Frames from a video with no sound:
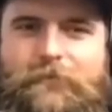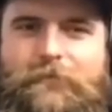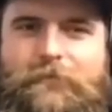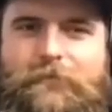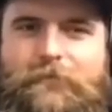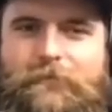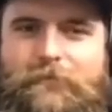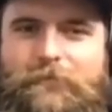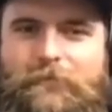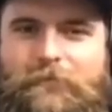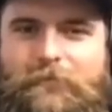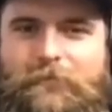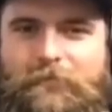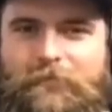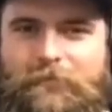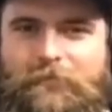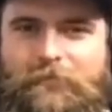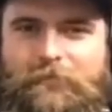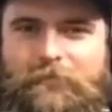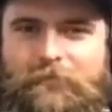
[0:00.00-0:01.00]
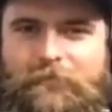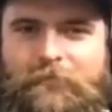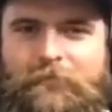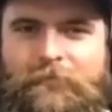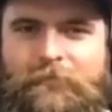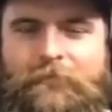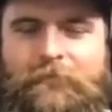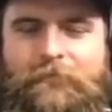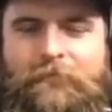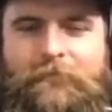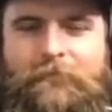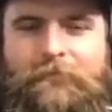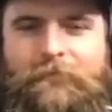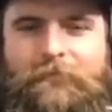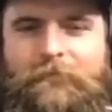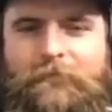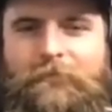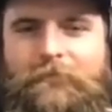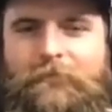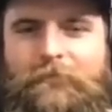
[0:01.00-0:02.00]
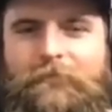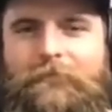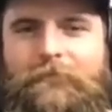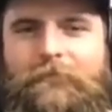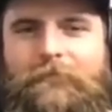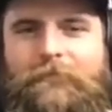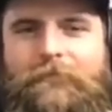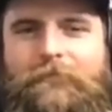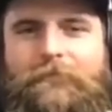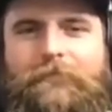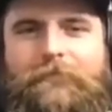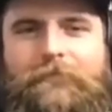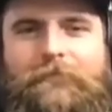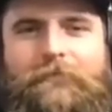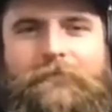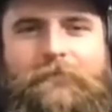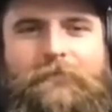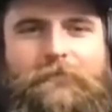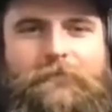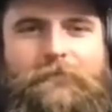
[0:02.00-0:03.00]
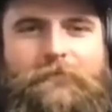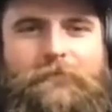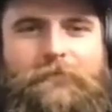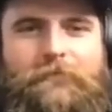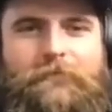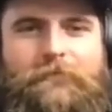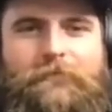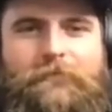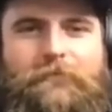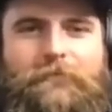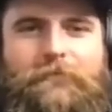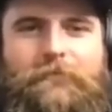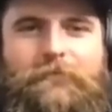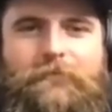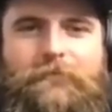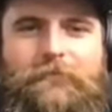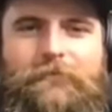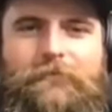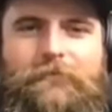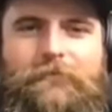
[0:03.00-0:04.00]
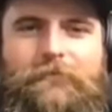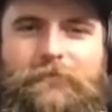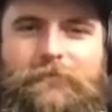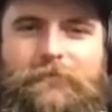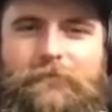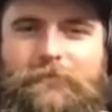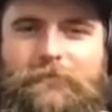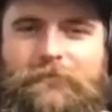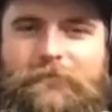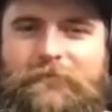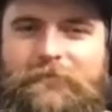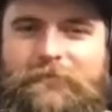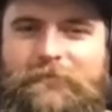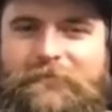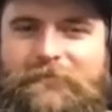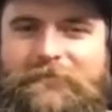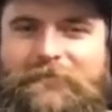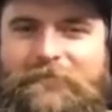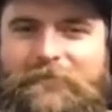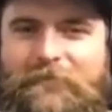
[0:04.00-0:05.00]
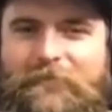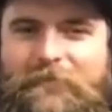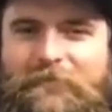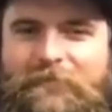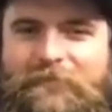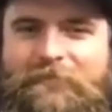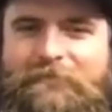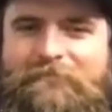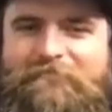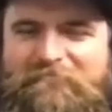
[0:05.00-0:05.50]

[no speech]